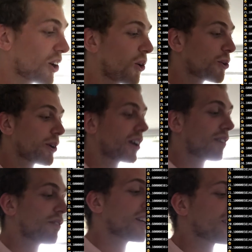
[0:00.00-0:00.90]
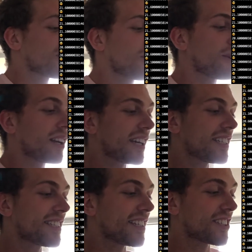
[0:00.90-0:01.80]
colder in our freezer, so at
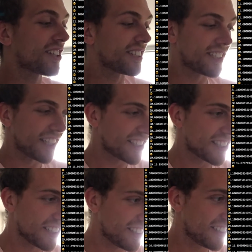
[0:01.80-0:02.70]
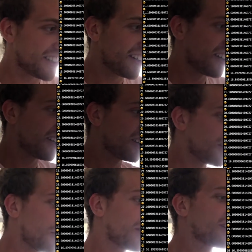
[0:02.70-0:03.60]
least it's consistent,
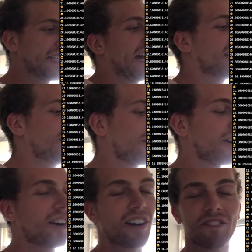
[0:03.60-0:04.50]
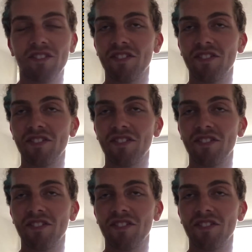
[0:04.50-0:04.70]
whether it's accurate or not.